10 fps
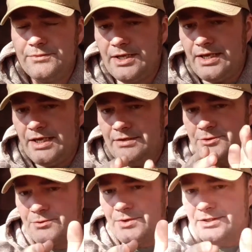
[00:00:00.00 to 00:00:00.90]
that aim
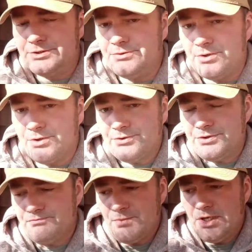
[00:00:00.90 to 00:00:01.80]
directly to Earth.
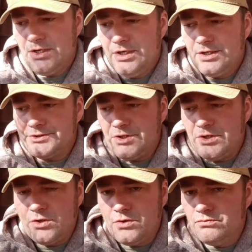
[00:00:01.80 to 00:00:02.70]

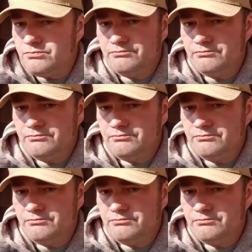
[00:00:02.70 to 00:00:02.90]
So,